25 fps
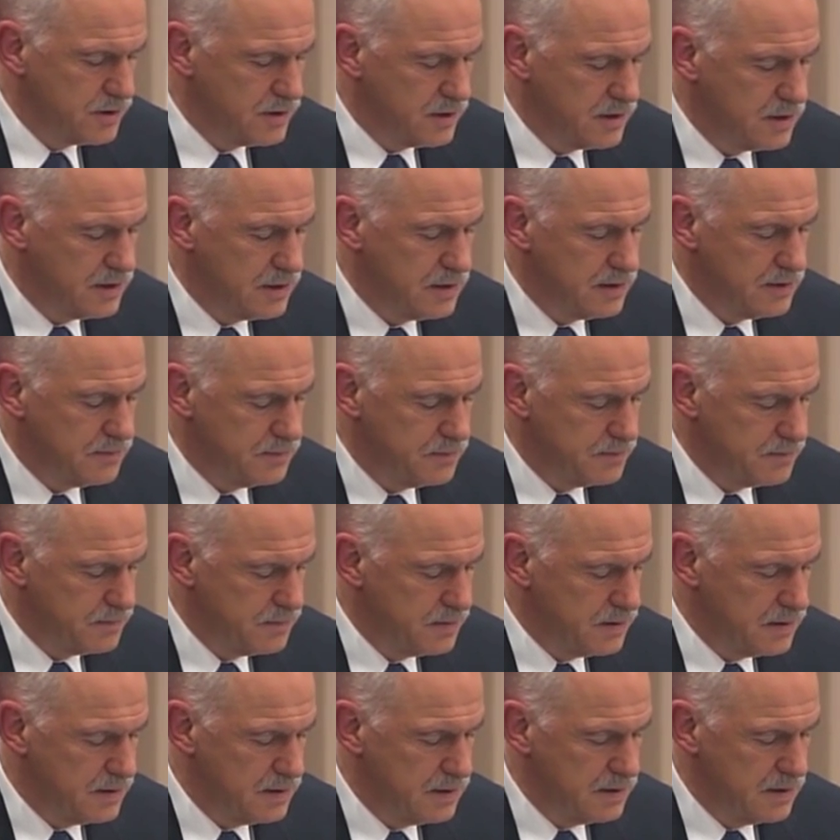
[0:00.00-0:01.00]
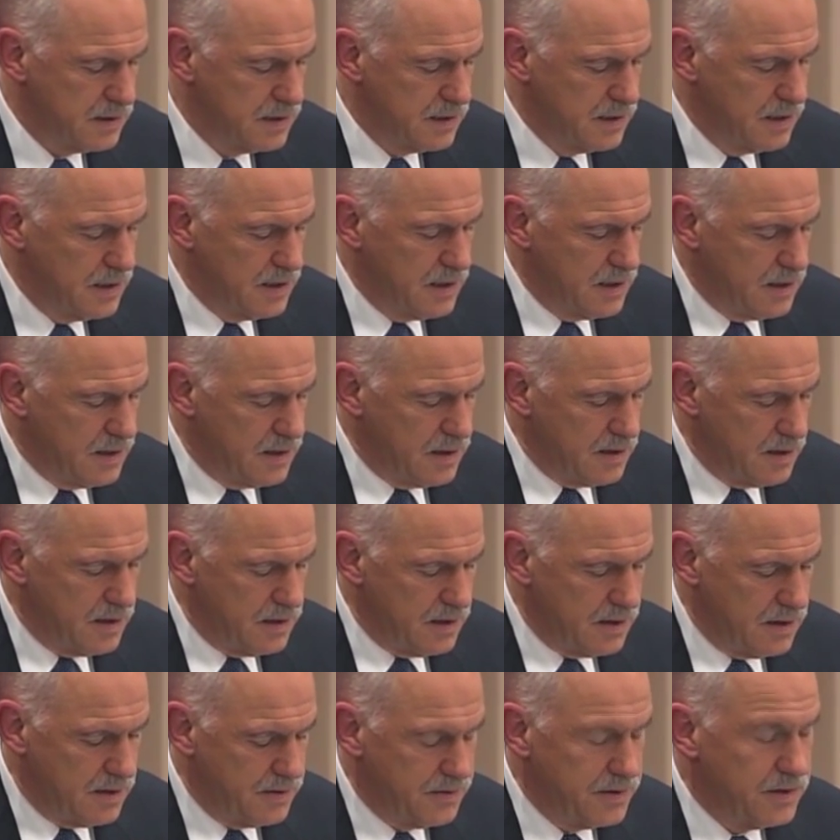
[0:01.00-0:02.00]

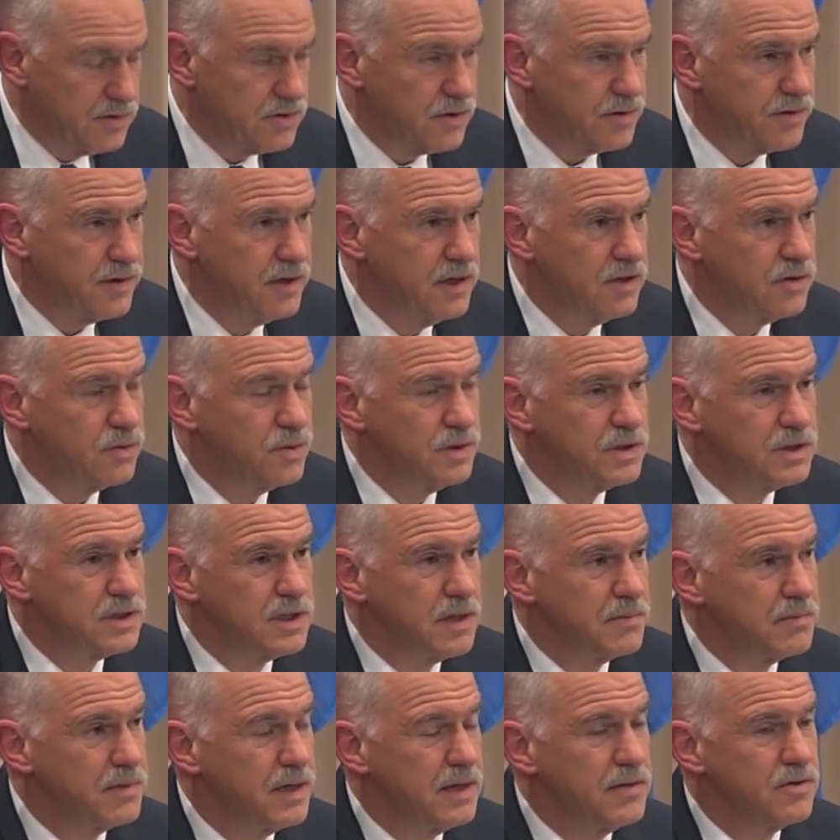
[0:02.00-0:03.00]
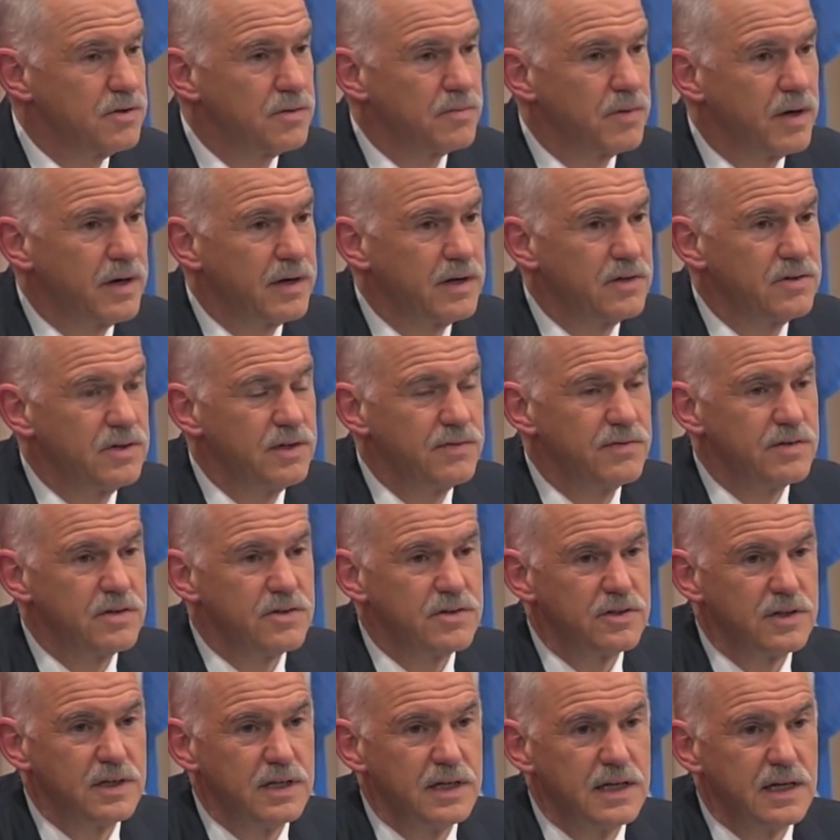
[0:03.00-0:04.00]
These are things which sometimes the markets even
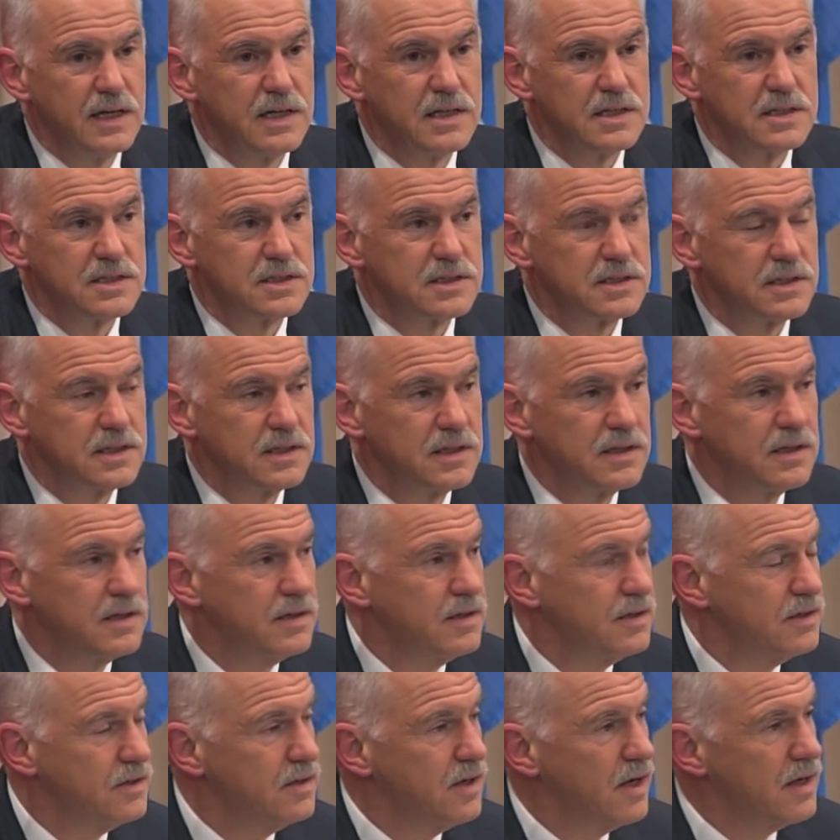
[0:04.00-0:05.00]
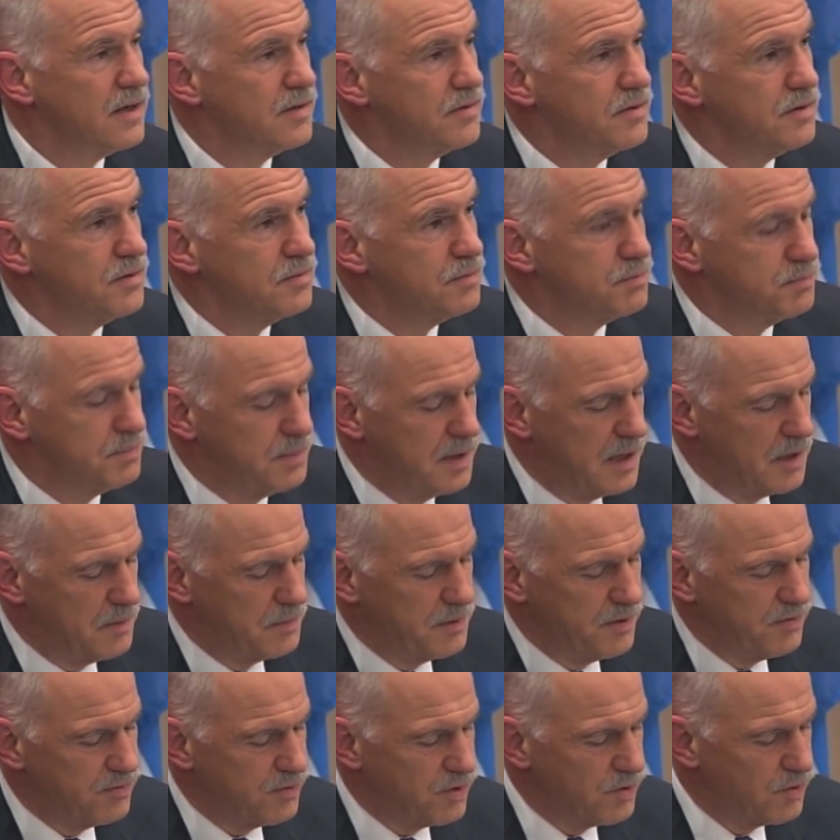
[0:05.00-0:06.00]
see as not
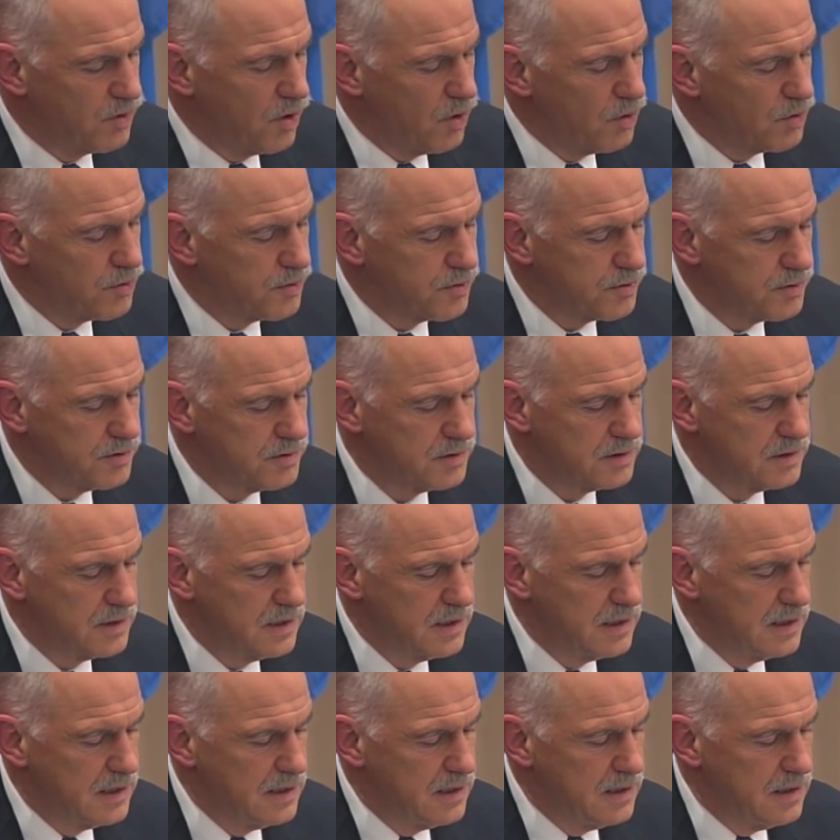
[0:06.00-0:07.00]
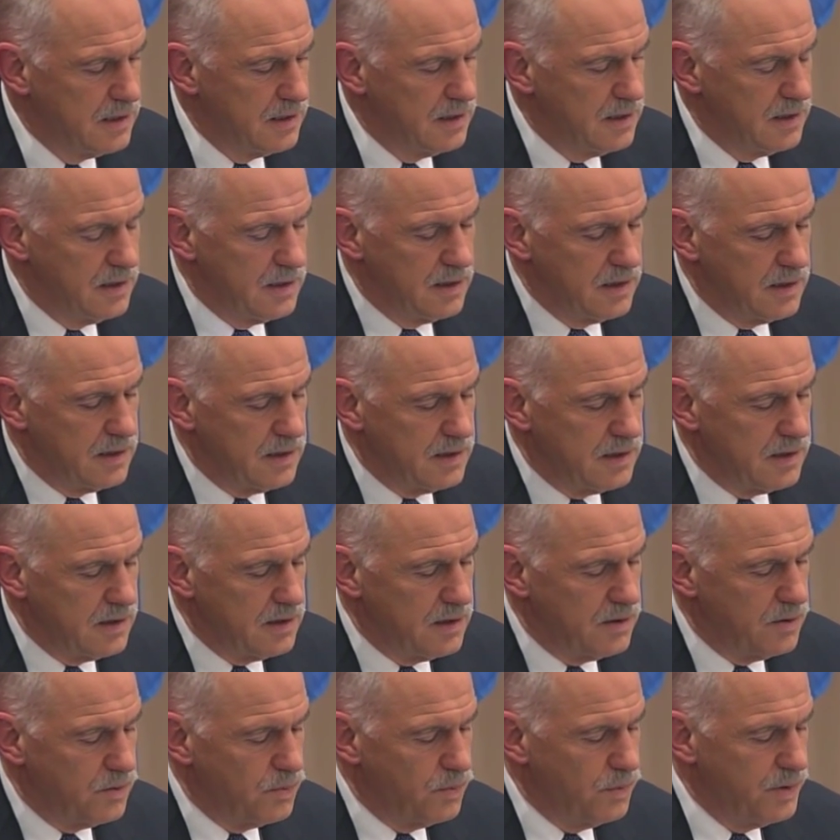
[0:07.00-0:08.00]
helping for growth.
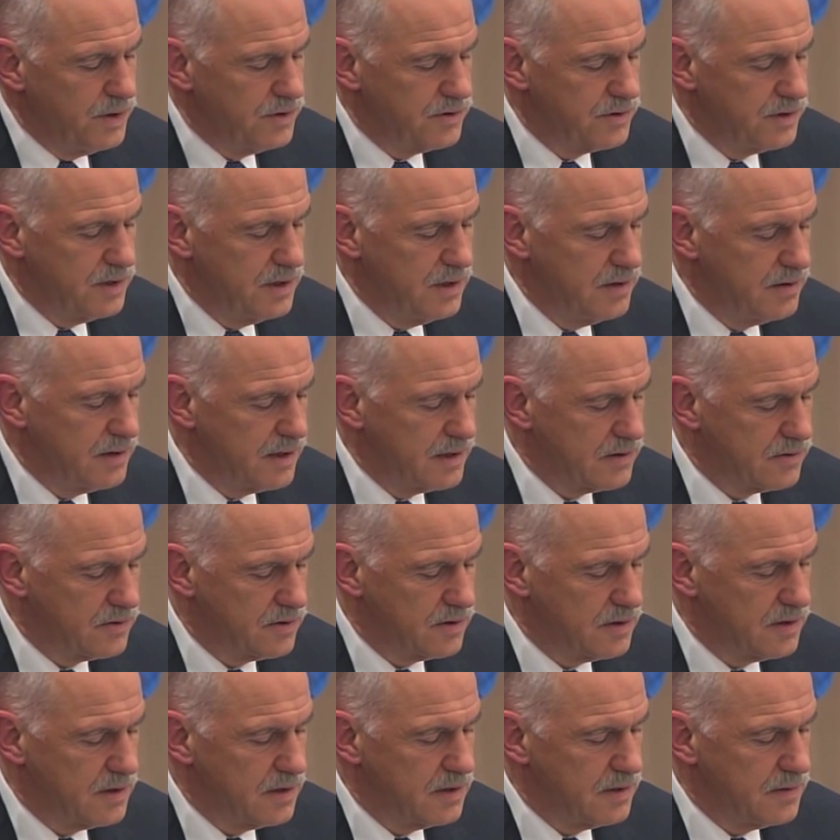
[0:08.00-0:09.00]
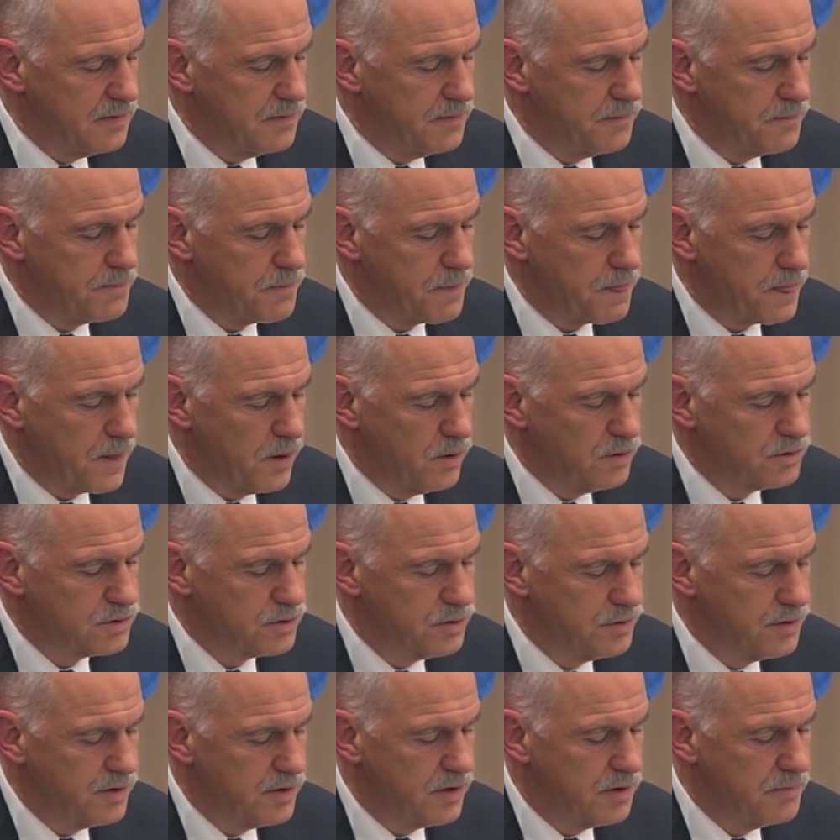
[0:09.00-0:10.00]
We see that
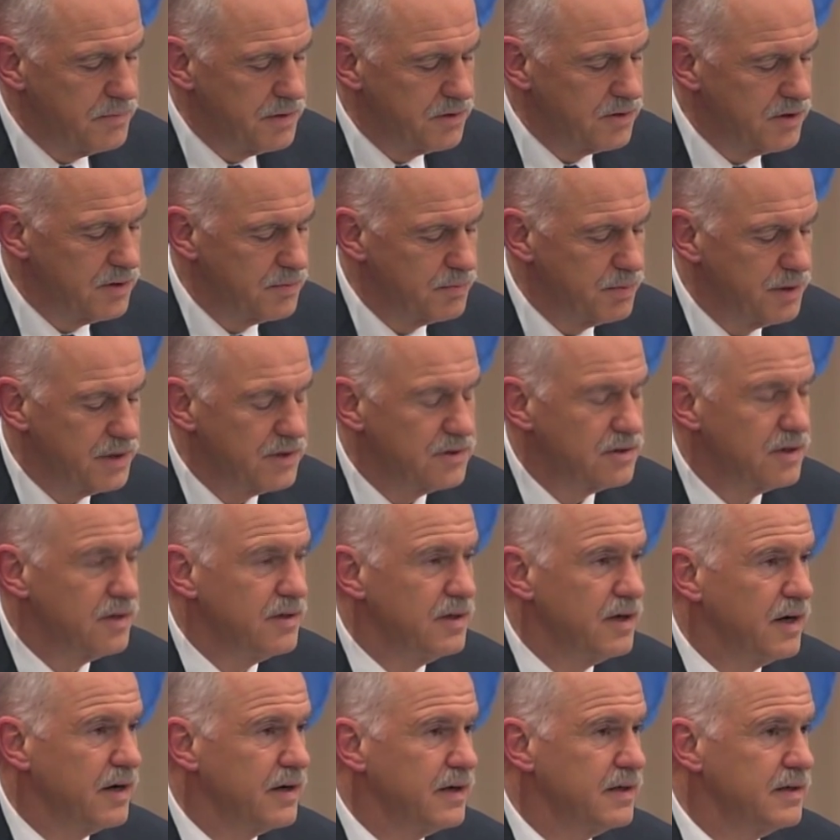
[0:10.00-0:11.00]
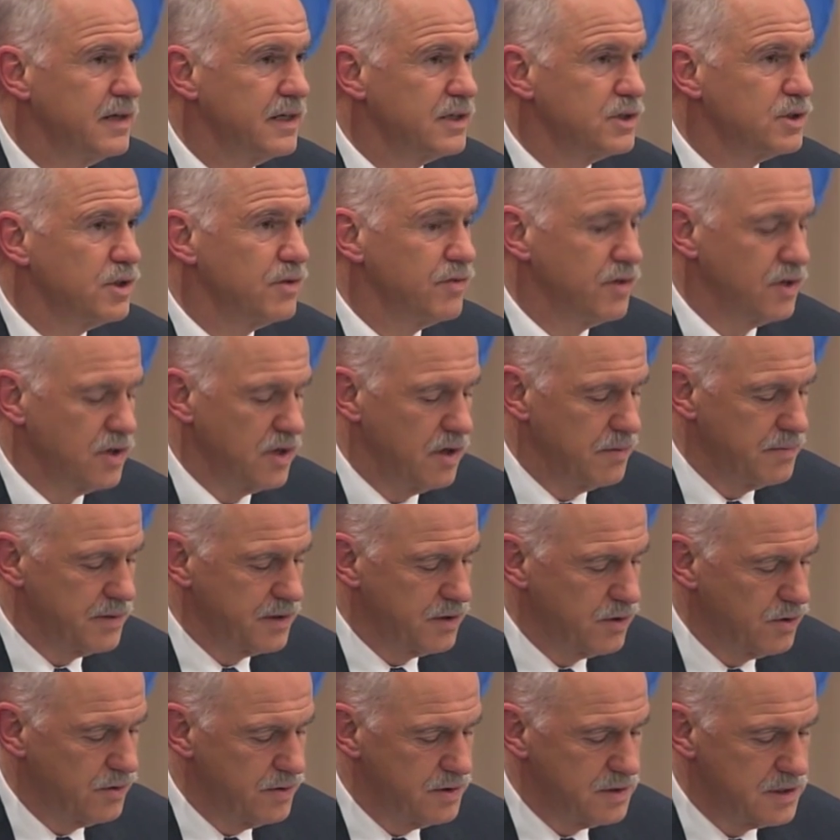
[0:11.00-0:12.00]
also there are missing bricks in the architecture of our common
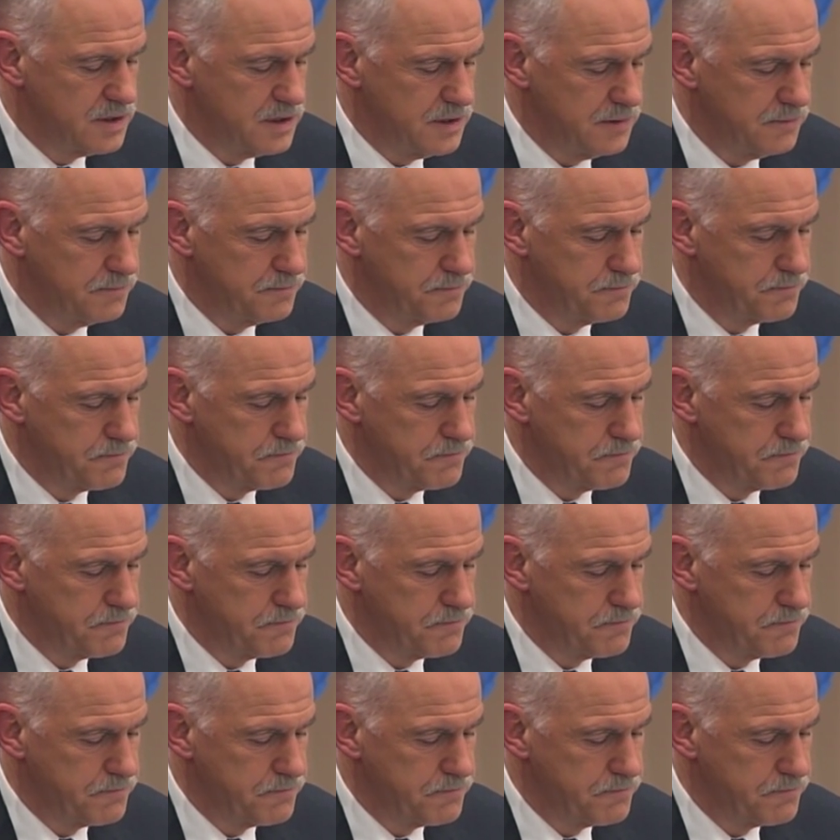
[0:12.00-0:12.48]
currency.